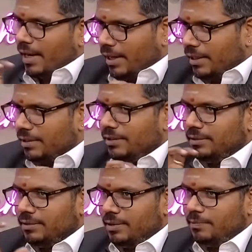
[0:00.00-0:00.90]
And
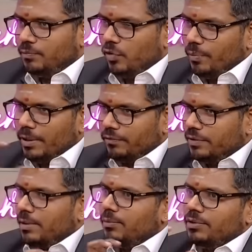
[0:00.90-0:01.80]
the movement
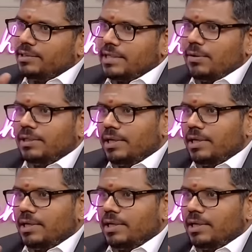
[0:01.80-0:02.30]
of the Damru and the sound